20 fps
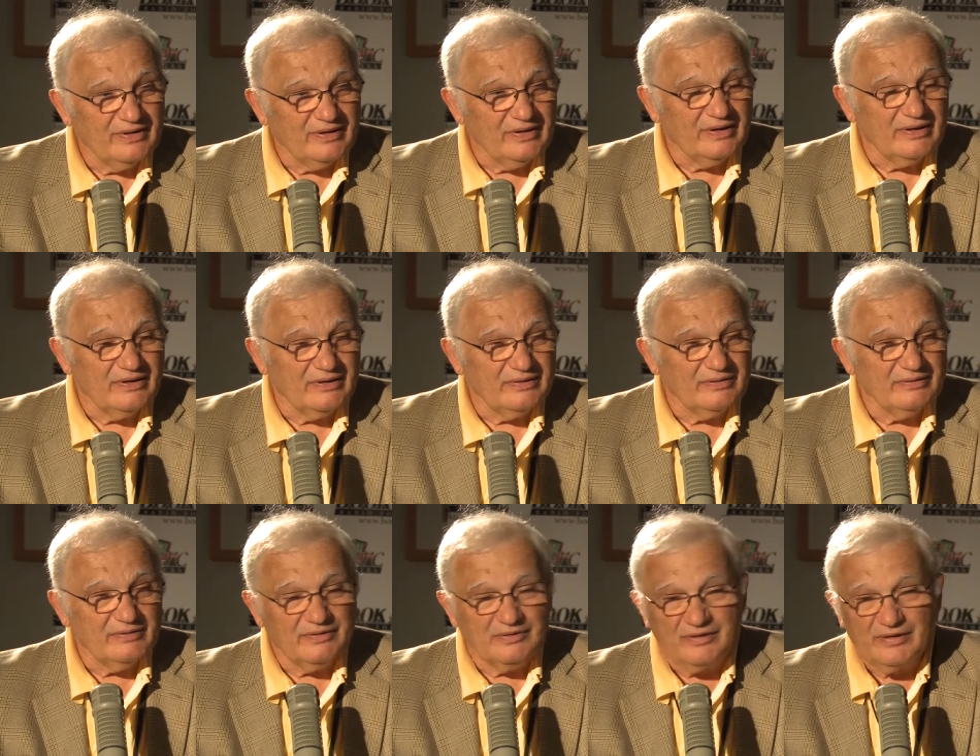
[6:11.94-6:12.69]
uh,
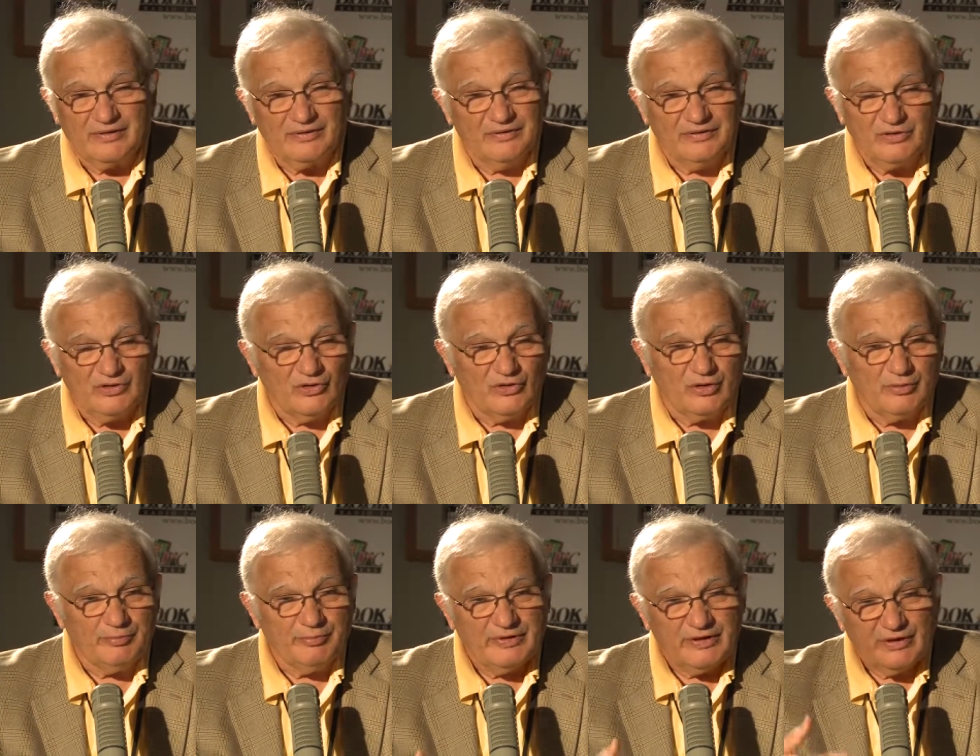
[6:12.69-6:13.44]
in
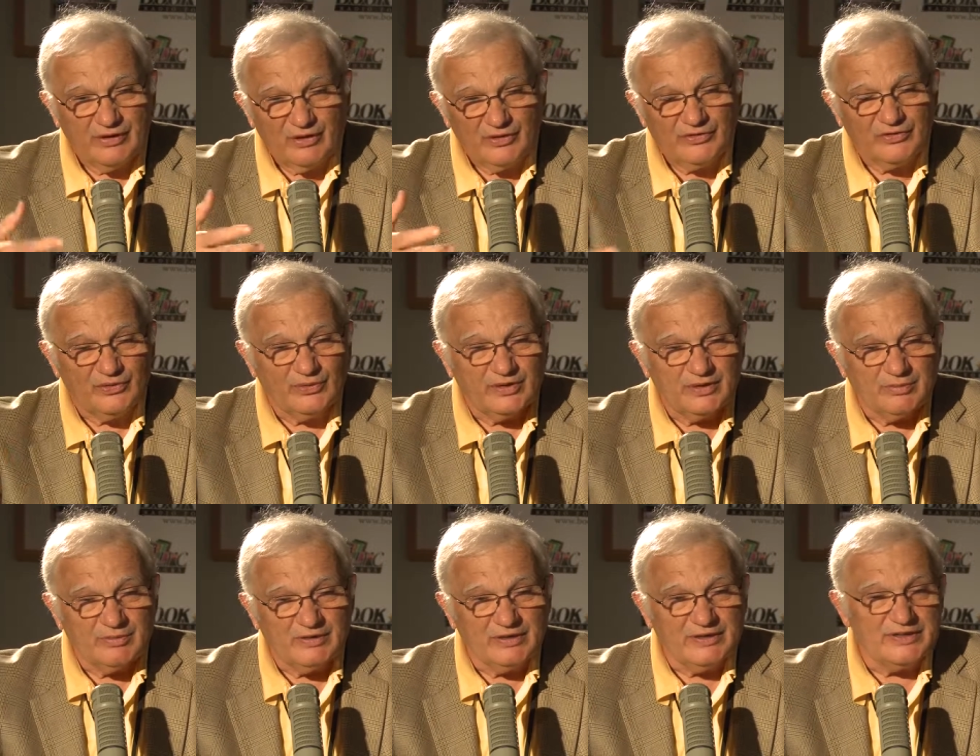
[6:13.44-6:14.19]
Europe and also in
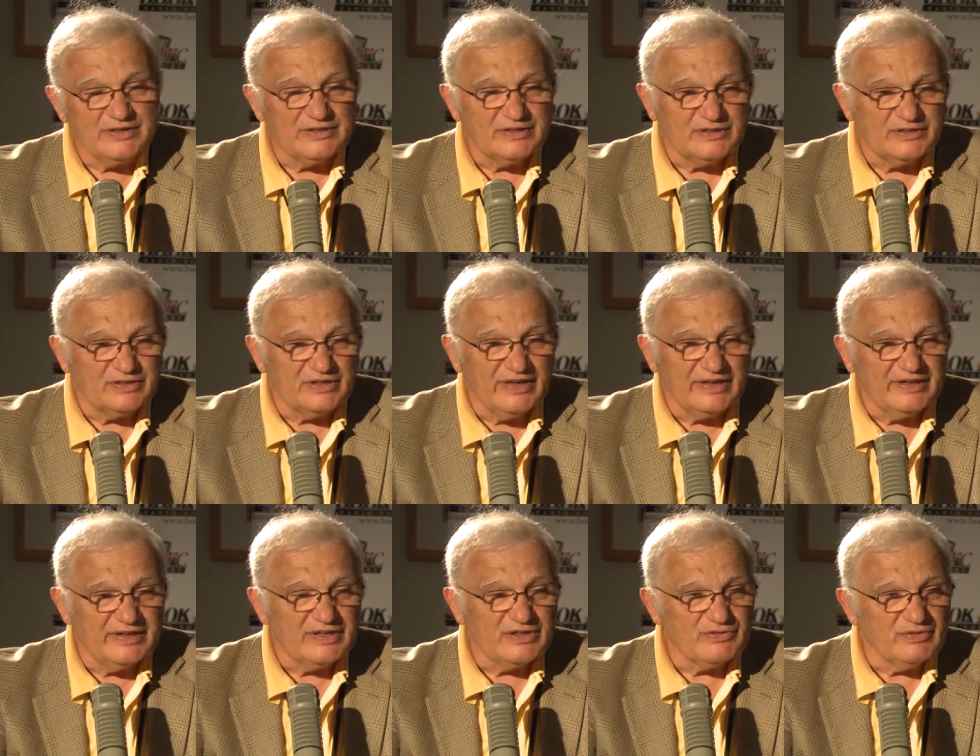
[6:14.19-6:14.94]
the Middle East, the
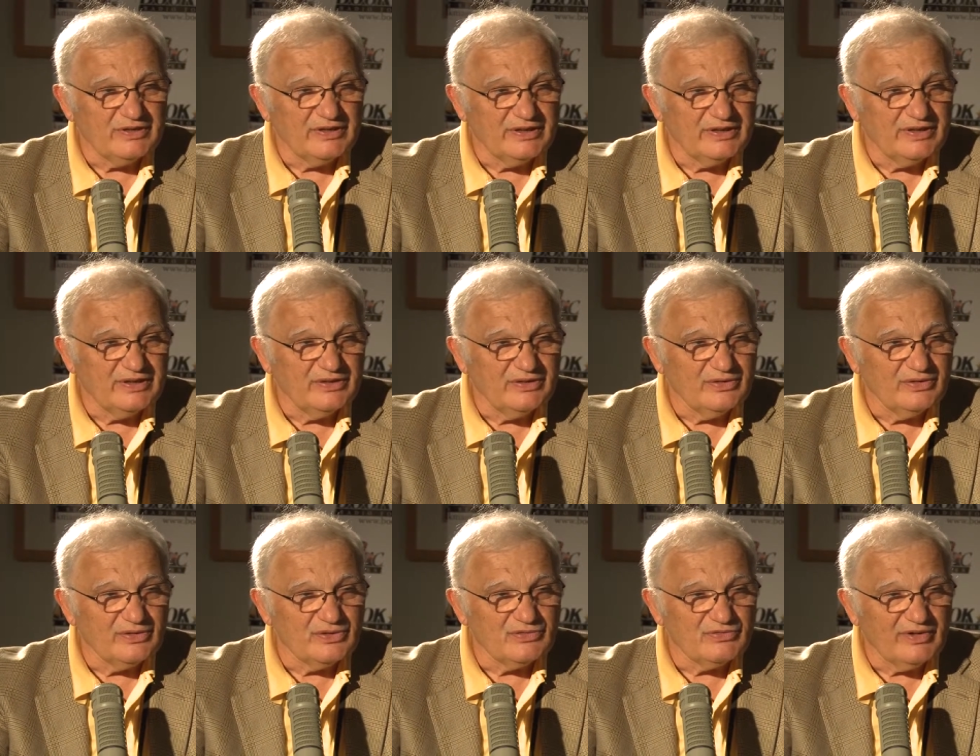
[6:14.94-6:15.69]
Chinese really didn't
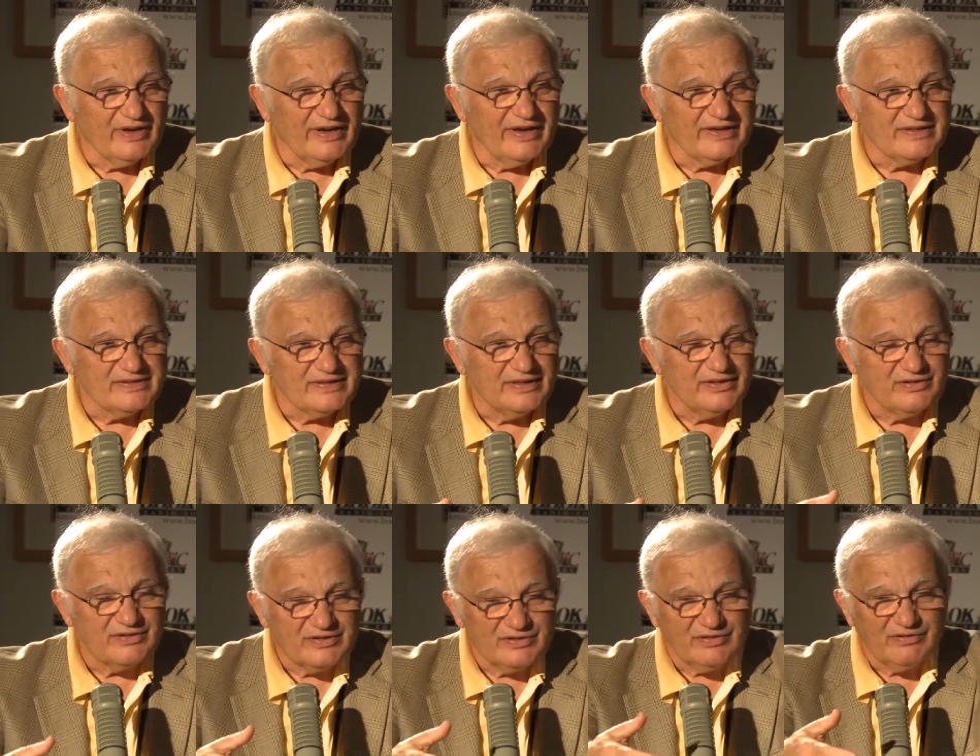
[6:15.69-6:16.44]
use rags. They
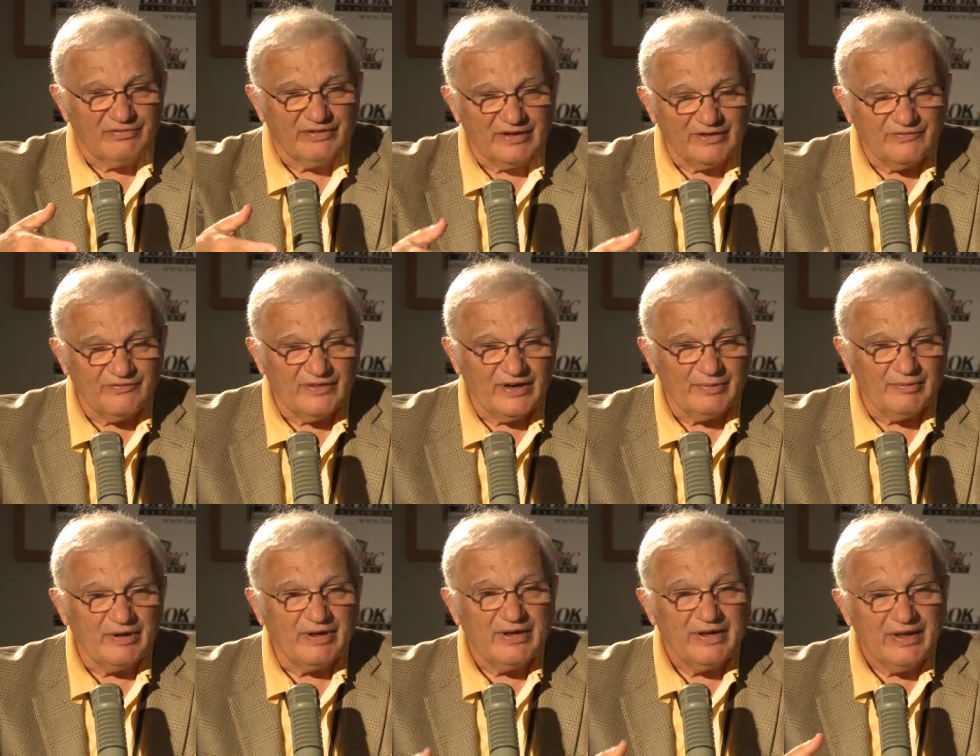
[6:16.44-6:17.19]
used direct
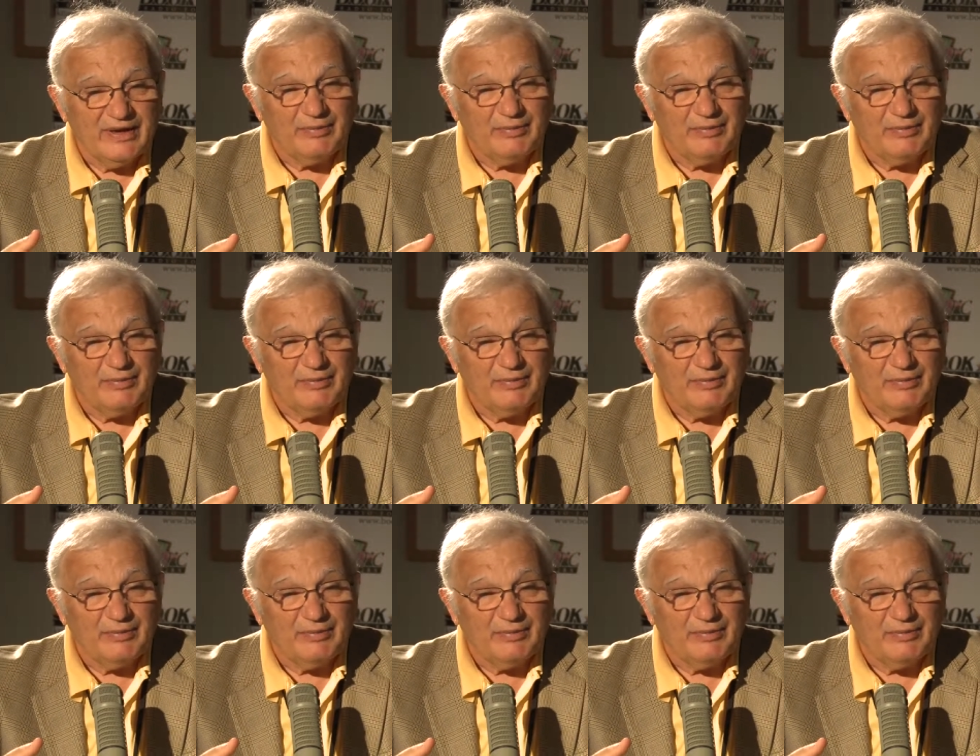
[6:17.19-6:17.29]
fiber.